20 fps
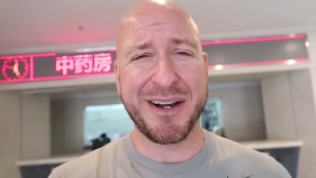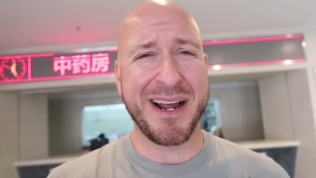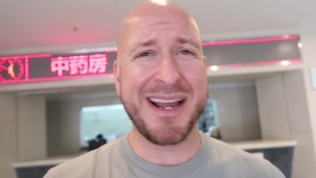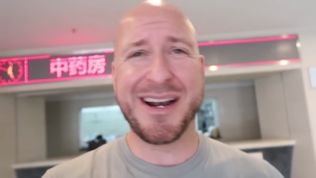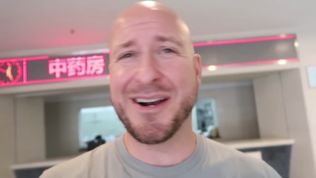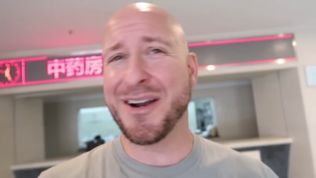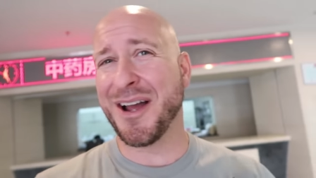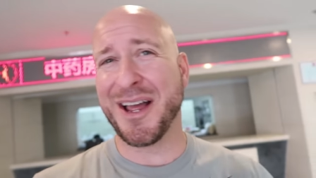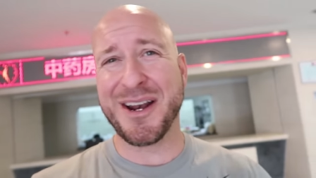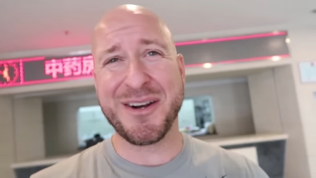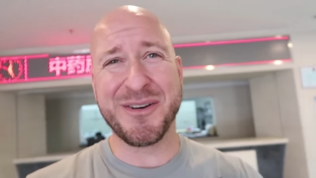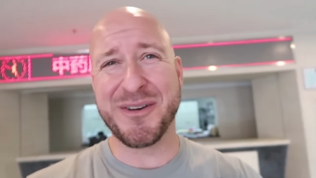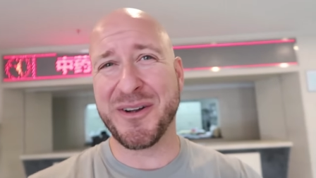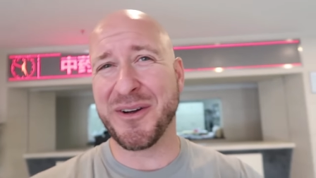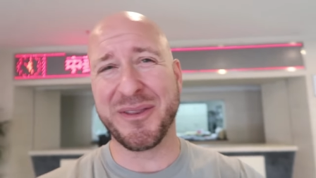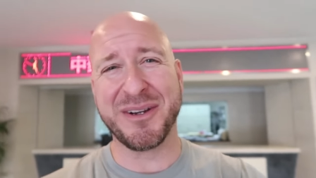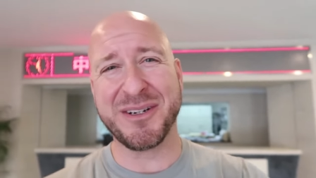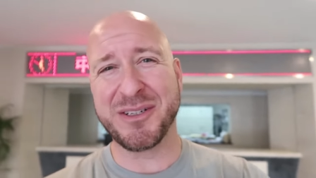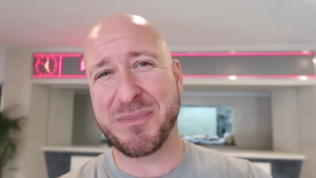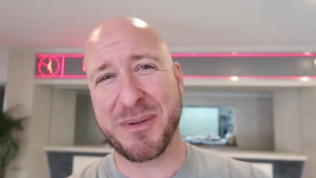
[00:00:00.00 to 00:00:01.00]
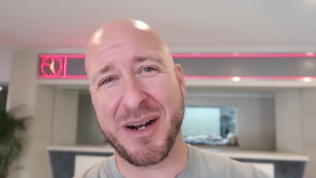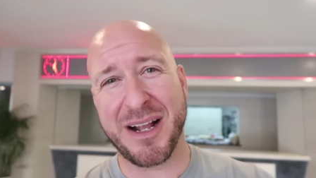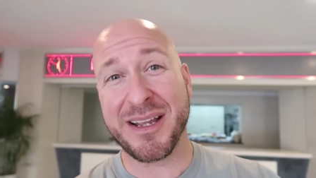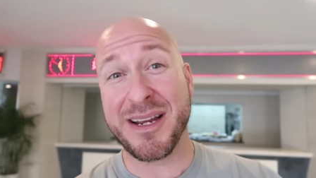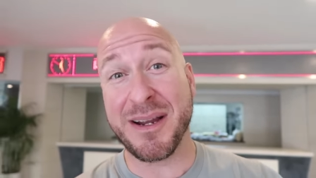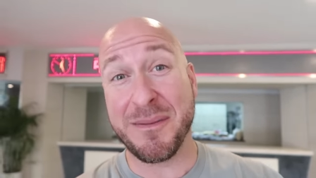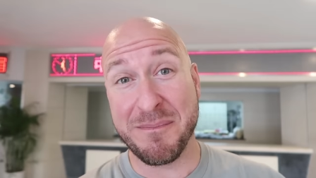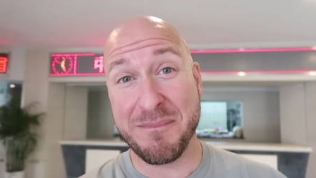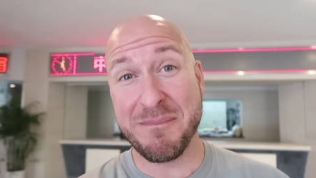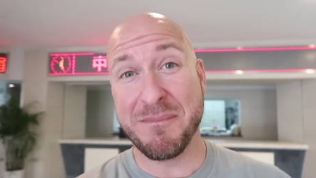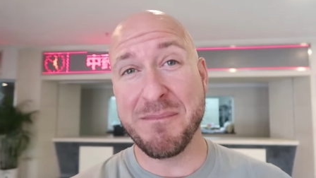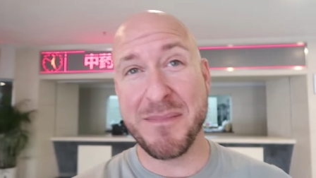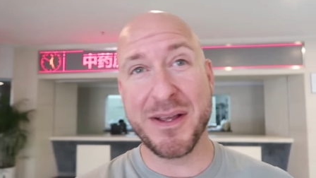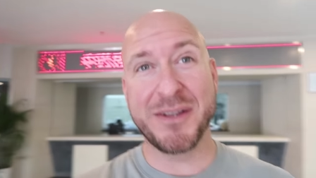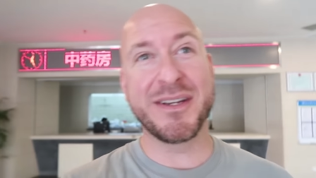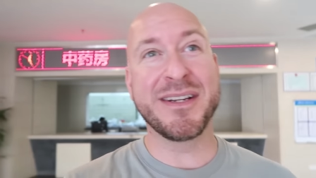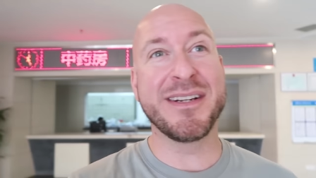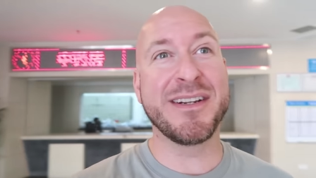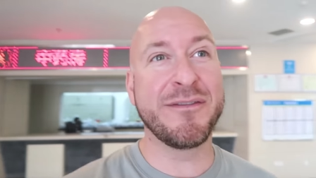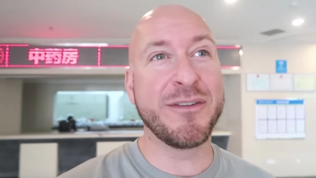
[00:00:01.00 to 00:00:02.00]
I don't know. There's probably a
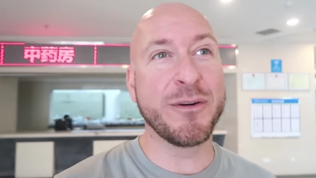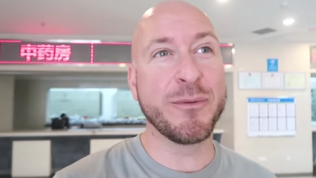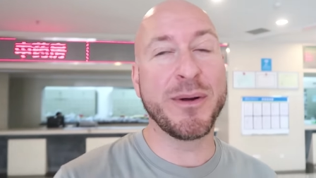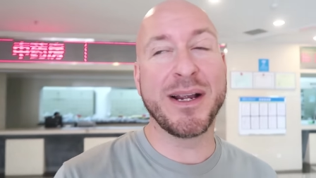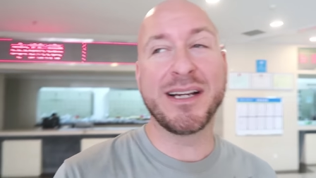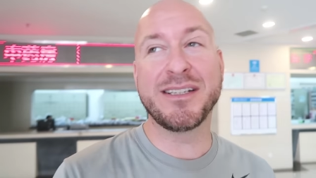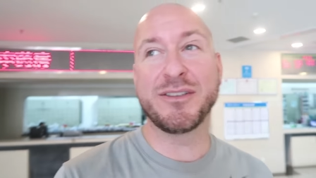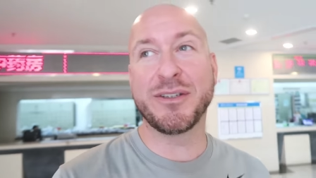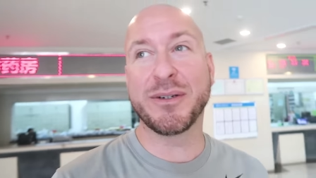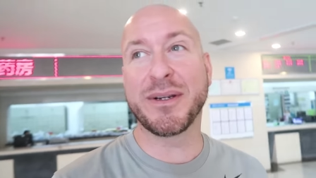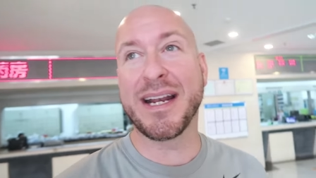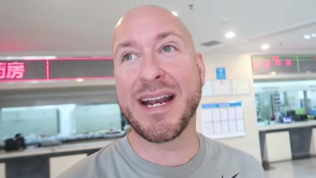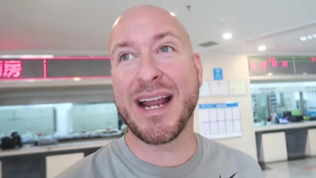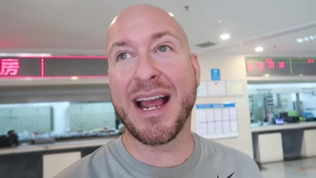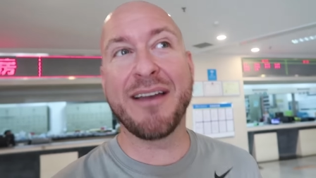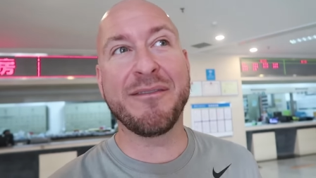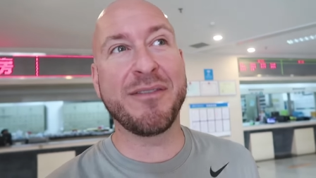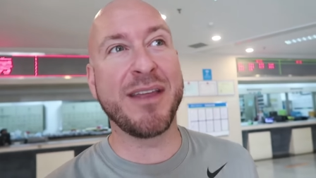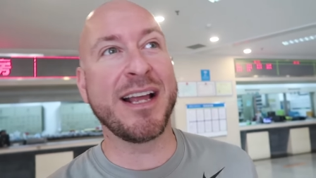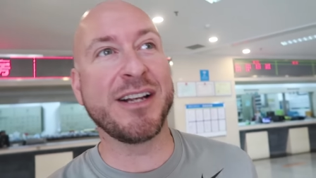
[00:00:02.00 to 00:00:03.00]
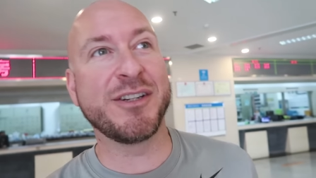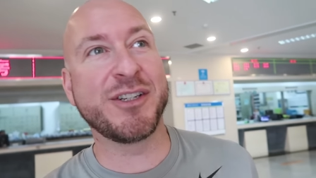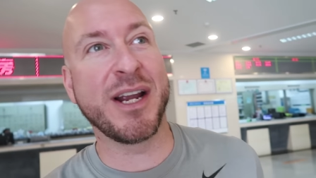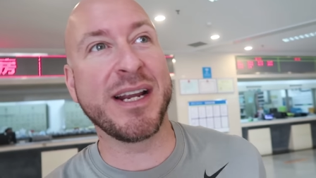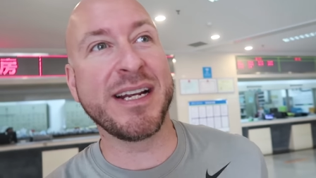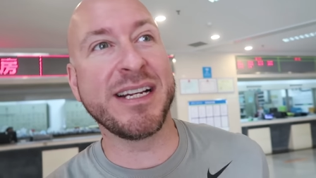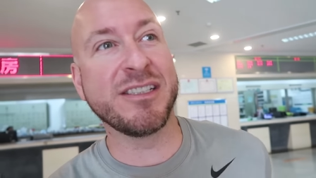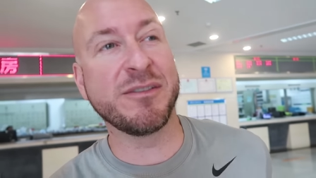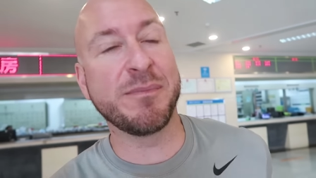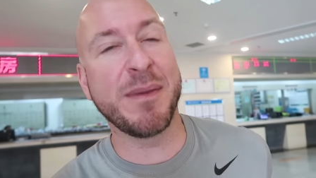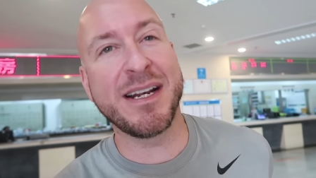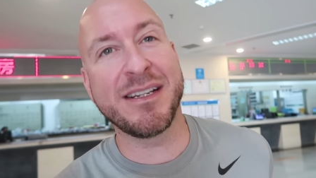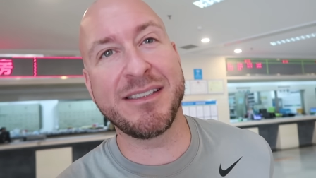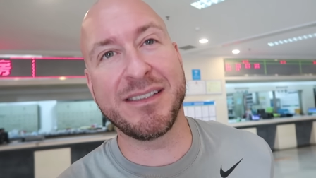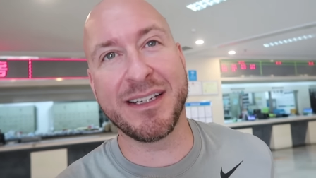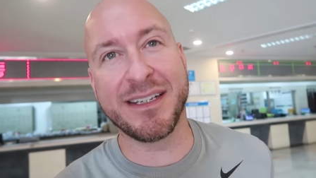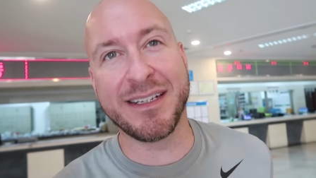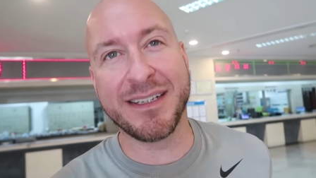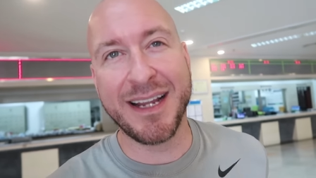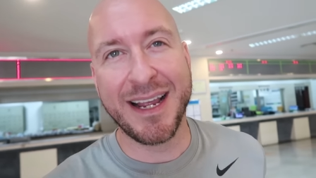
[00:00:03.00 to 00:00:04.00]
million different ways you can have that Chinese
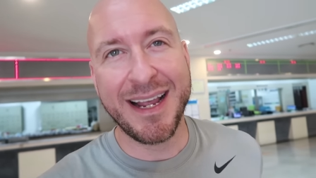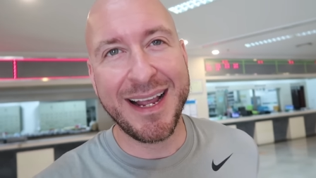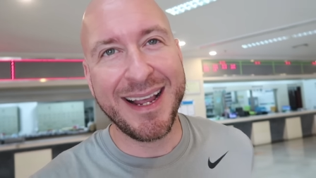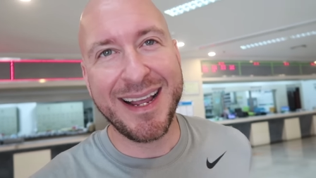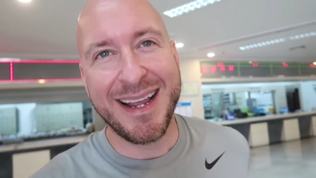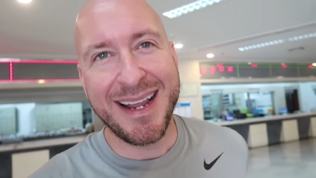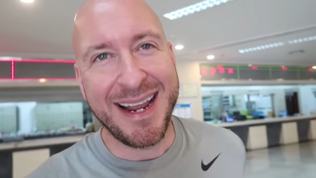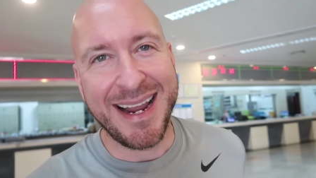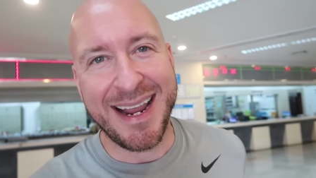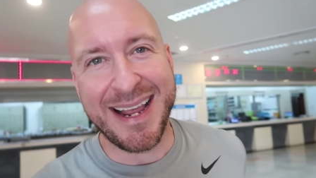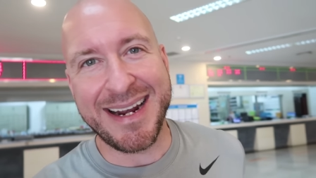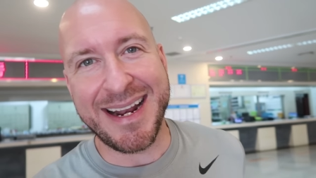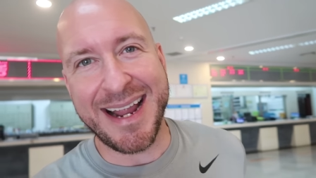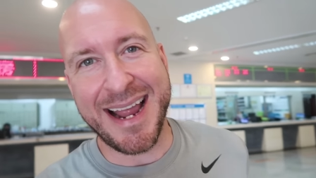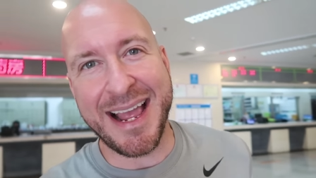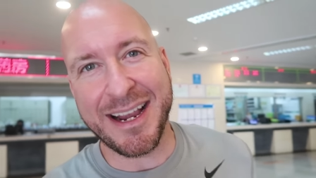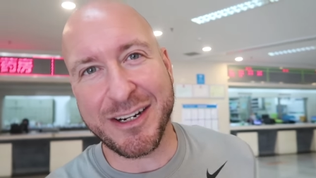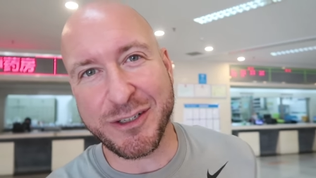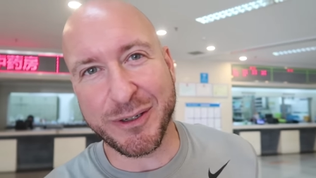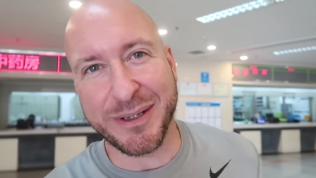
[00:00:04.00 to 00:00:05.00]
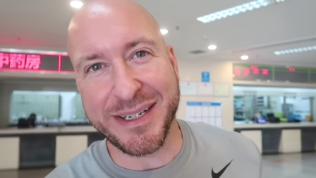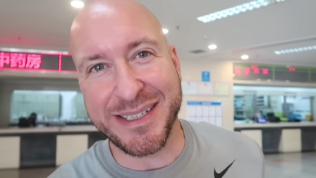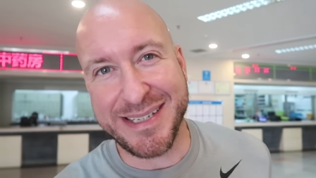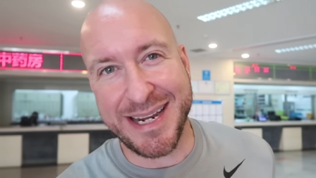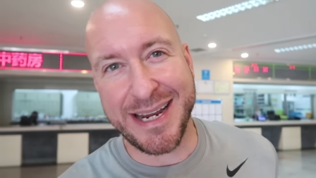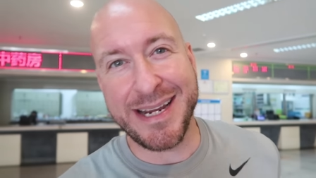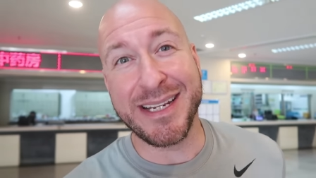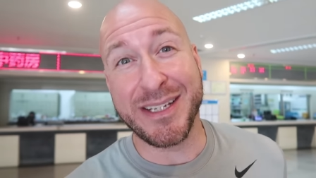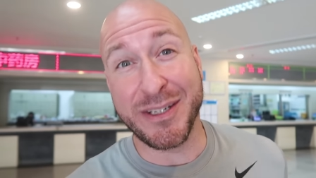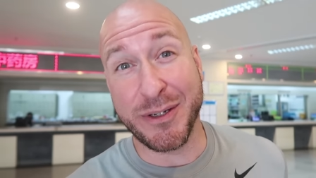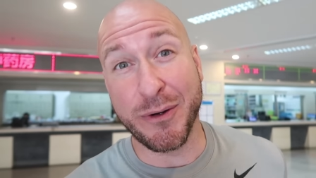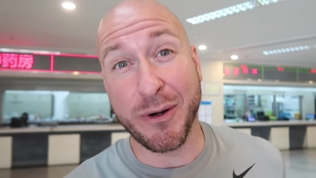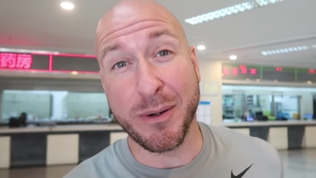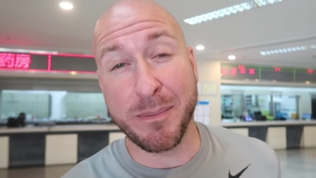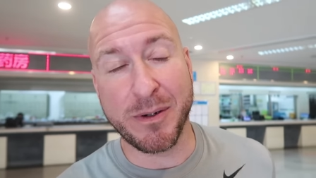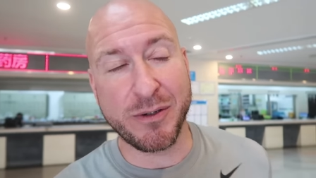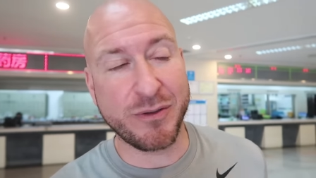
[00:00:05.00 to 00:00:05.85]
medicine and actually take your